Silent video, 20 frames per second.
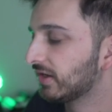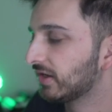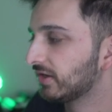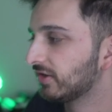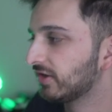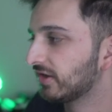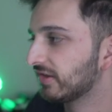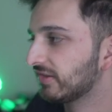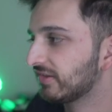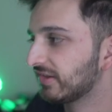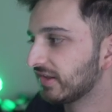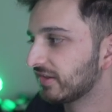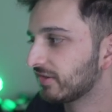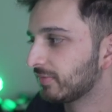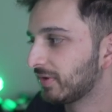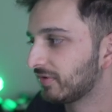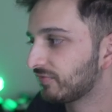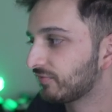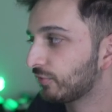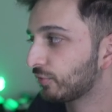You can see it's
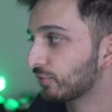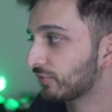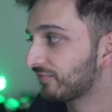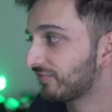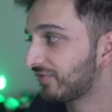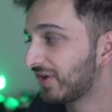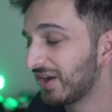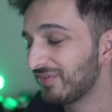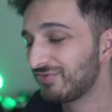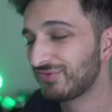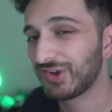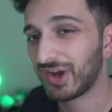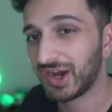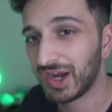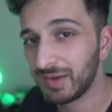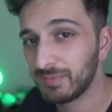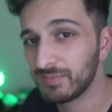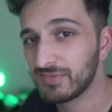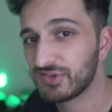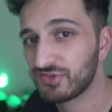about 4 or 5
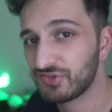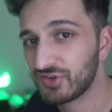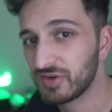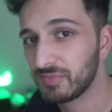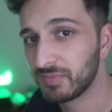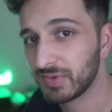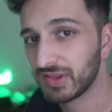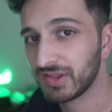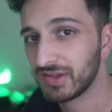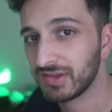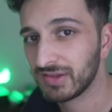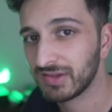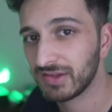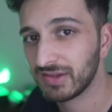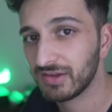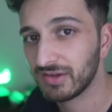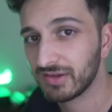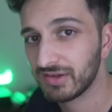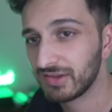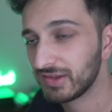times cheaper than
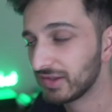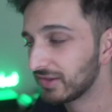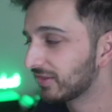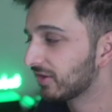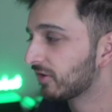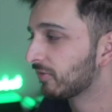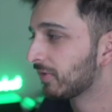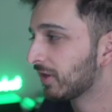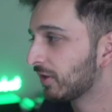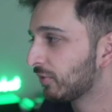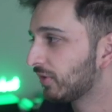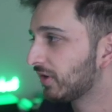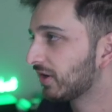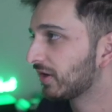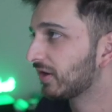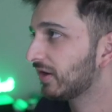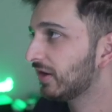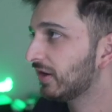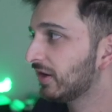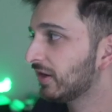the Ethereum
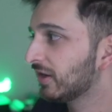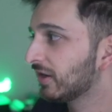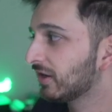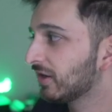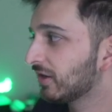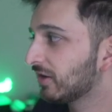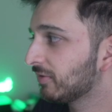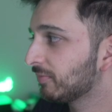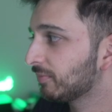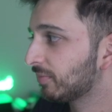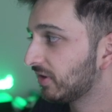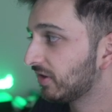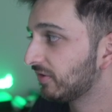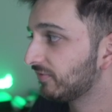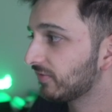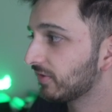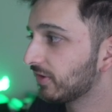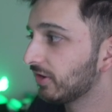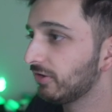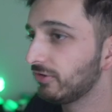network. But
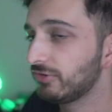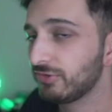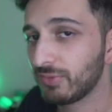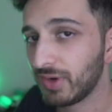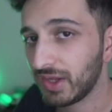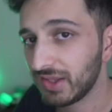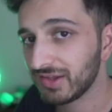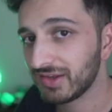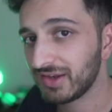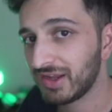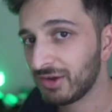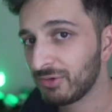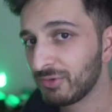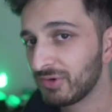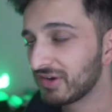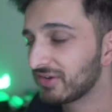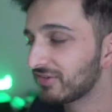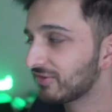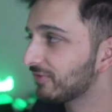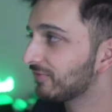if you go to other
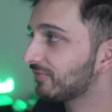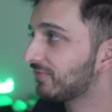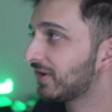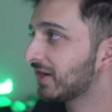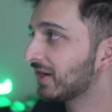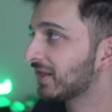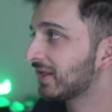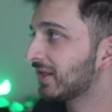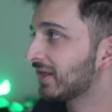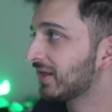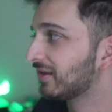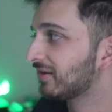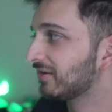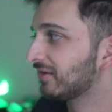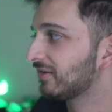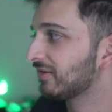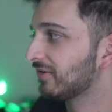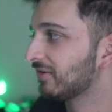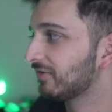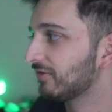networks, you'll find that
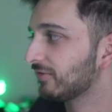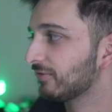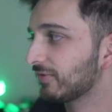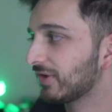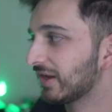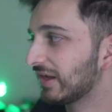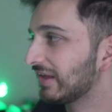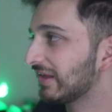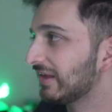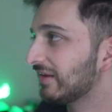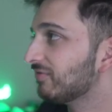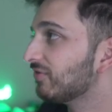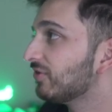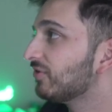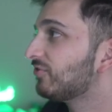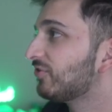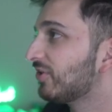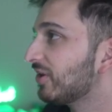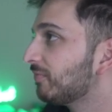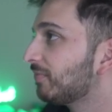you'll get even
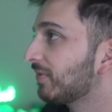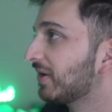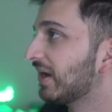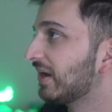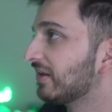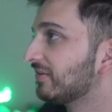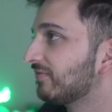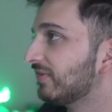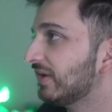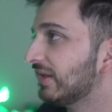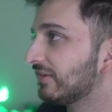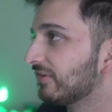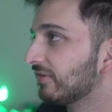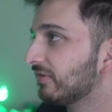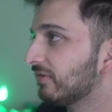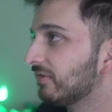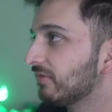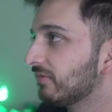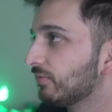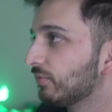cheaper gas fees.
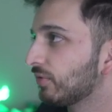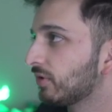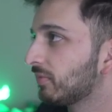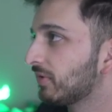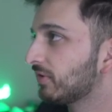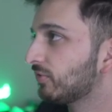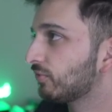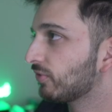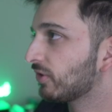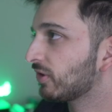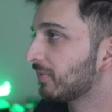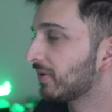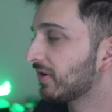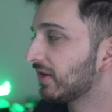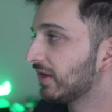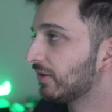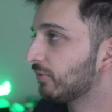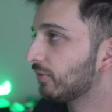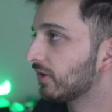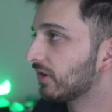So what am I talking about
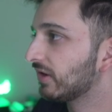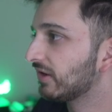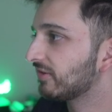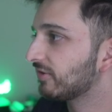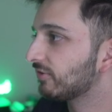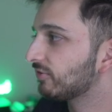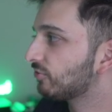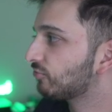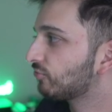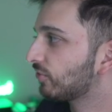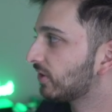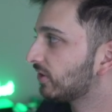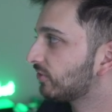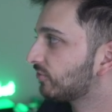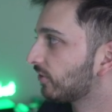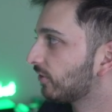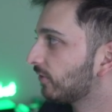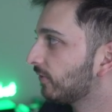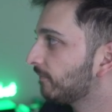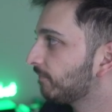here? Well, let's go to Trader
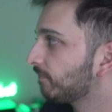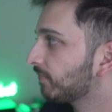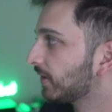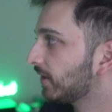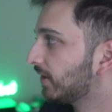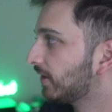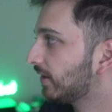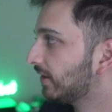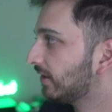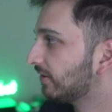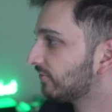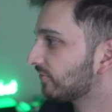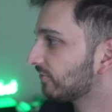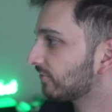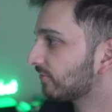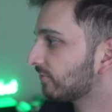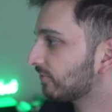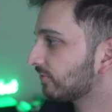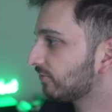Joe. Let's just